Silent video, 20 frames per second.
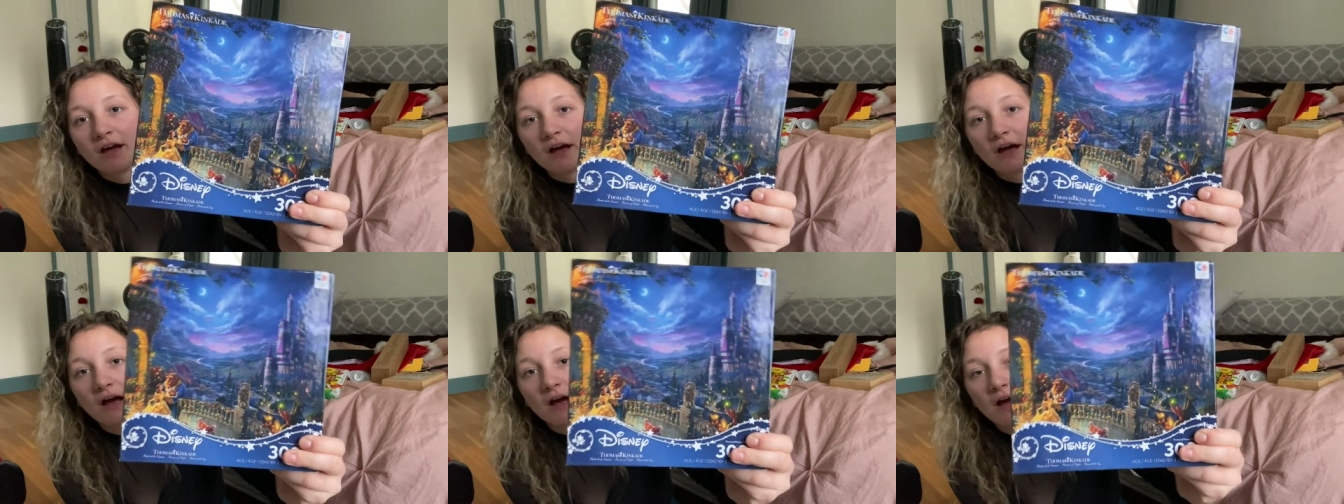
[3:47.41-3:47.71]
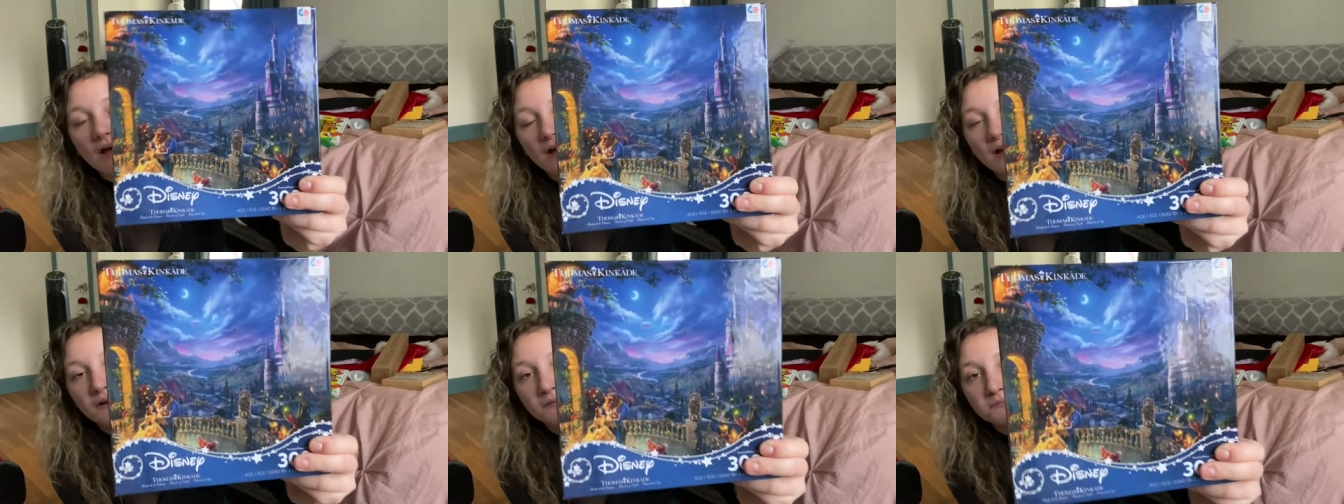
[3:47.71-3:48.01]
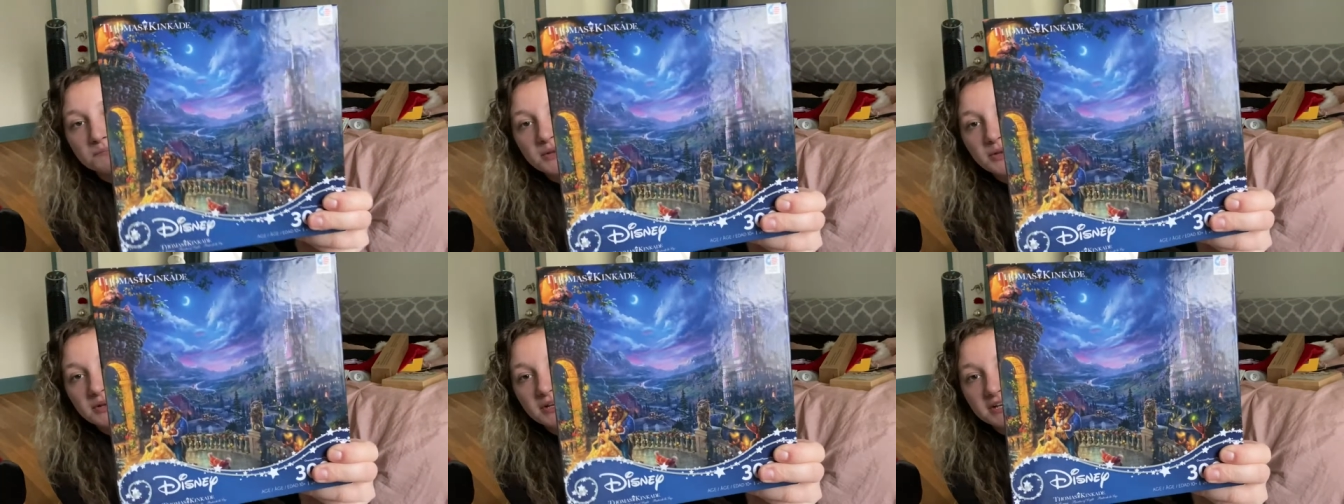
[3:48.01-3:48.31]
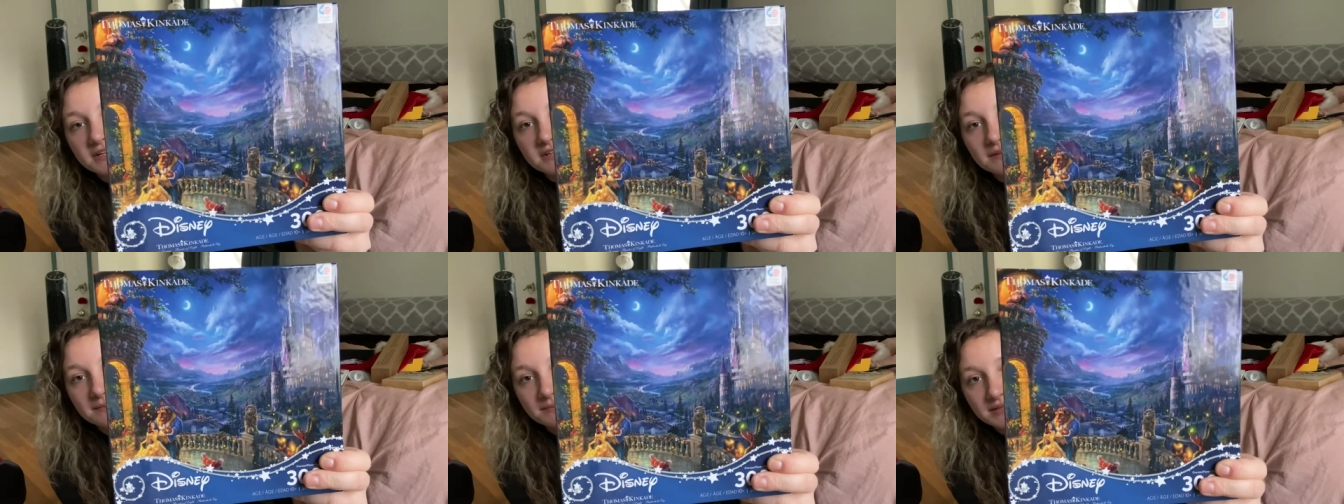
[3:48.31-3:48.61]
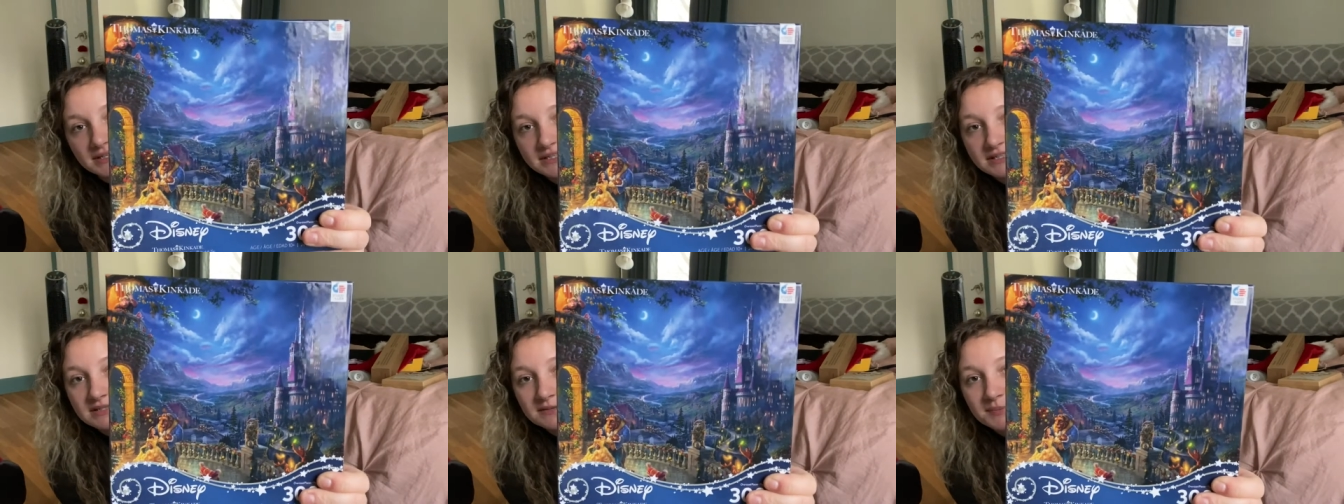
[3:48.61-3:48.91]
um, Beauty and the
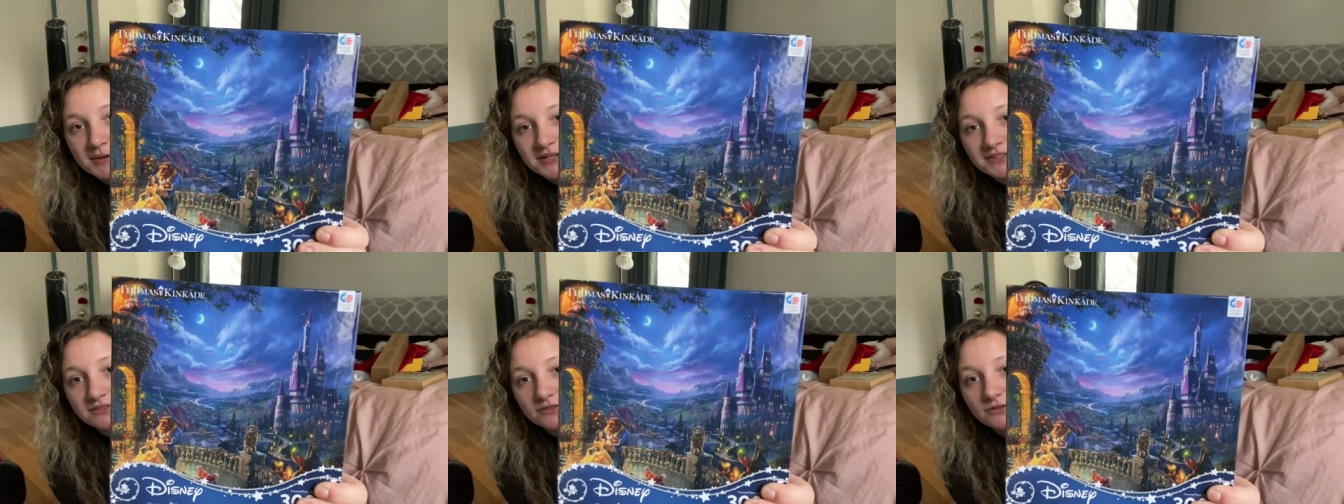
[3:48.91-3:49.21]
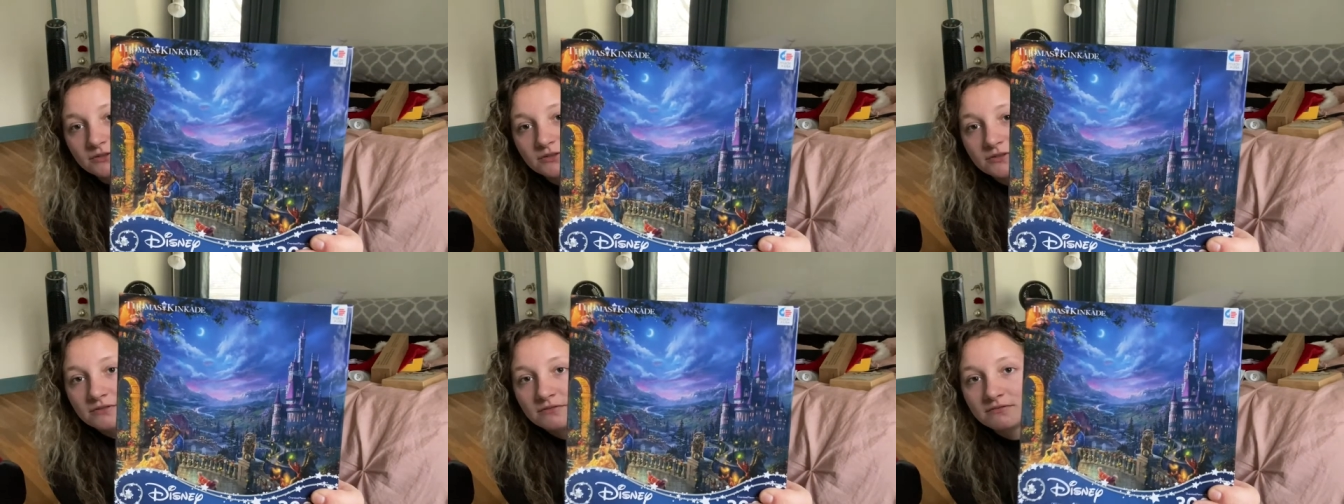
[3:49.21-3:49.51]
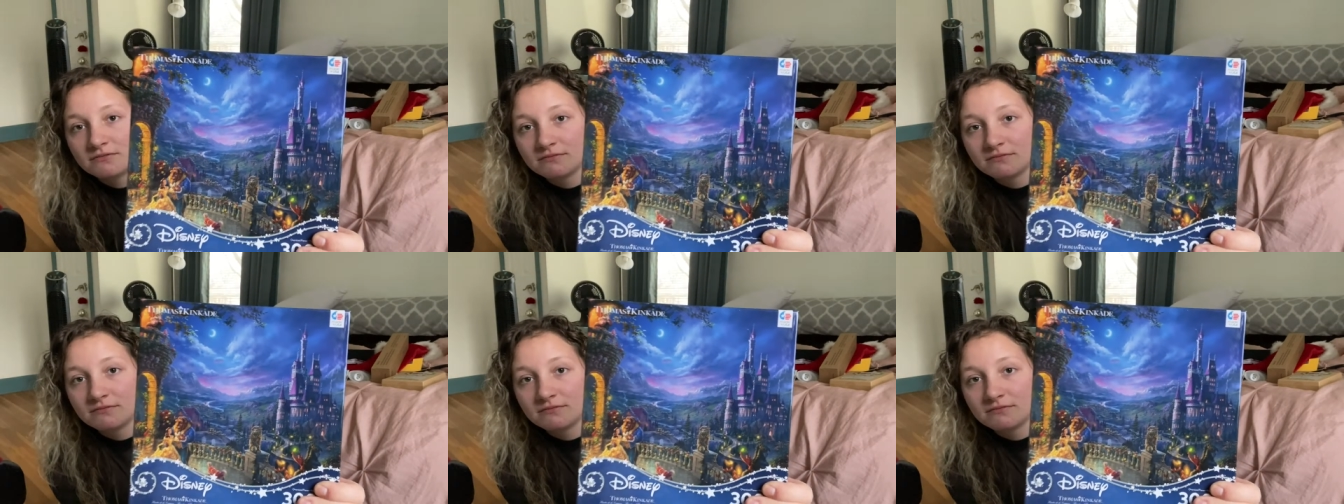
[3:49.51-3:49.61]
Beast puzzle.